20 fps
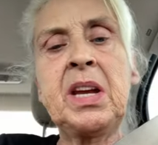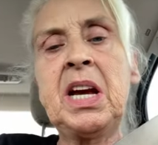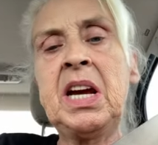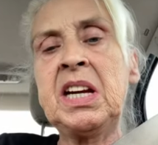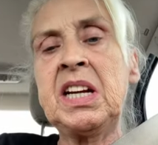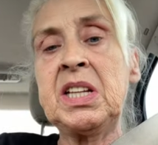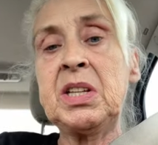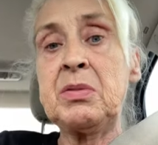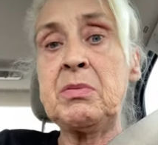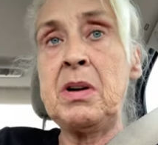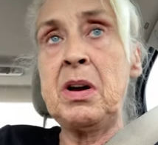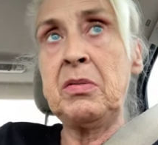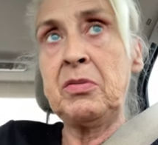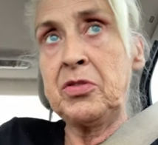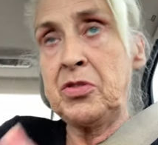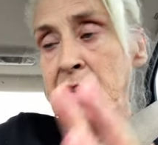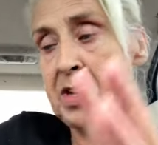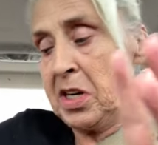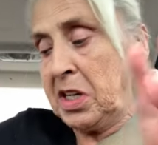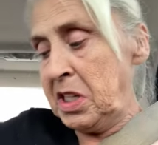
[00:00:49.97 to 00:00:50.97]
I got the wrong
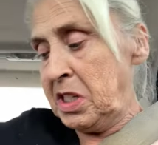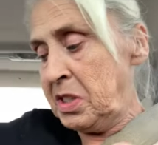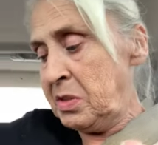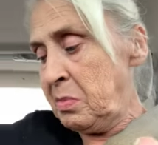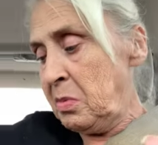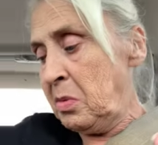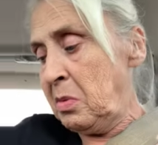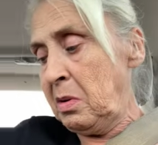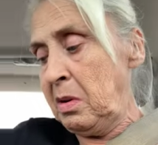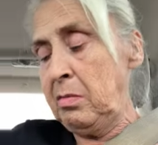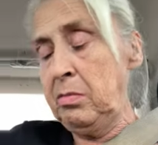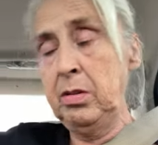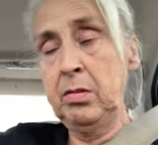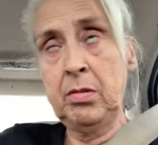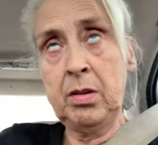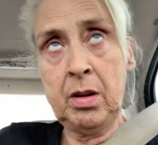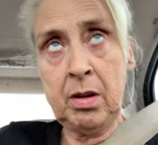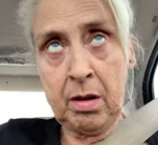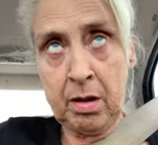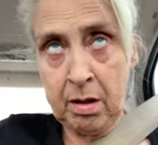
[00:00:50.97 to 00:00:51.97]
drink this morning.
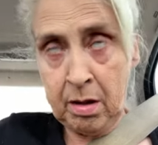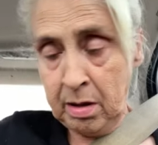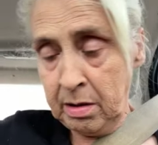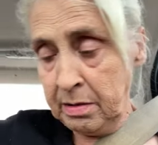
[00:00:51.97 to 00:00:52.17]
Ugh.